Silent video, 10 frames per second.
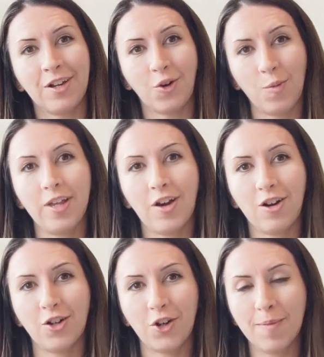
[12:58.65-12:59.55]
Normally
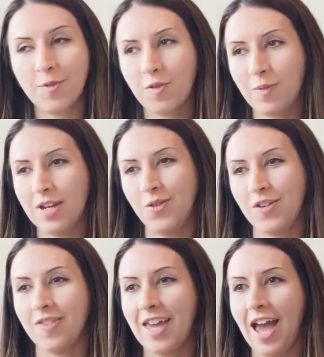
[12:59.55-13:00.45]
on our trips, we've been
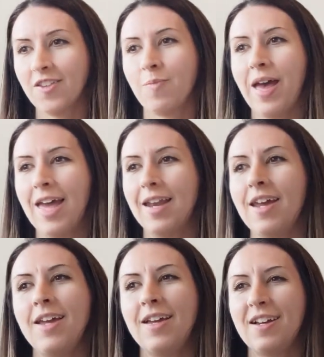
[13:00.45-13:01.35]
using the Exped
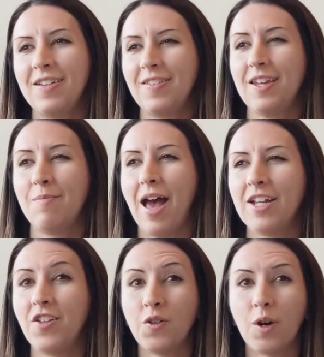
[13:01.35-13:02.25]

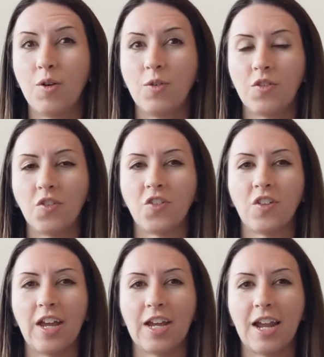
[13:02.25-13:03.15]
SynMat Duo, which is
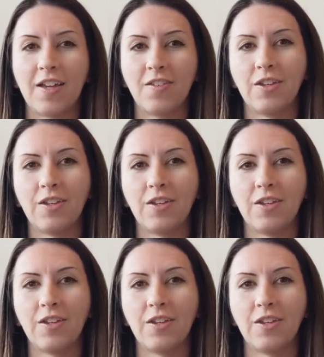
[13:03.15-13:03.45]
just like a nice